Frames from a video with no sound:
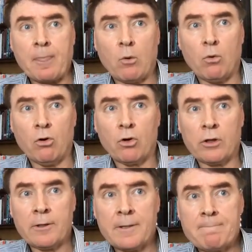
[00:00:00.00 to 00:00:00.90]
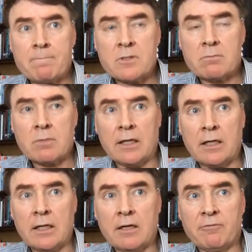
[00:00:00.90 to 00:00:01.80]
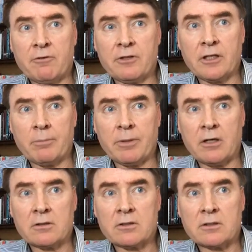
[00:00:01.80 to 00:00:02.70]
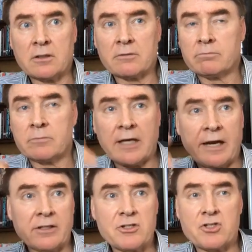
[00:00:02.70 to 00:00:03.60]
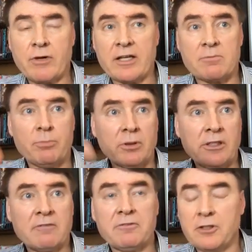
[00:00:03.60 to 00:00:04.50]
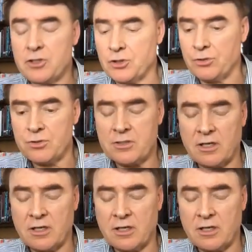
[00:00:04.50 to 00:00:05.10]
or if you think about character strengths, building virtues.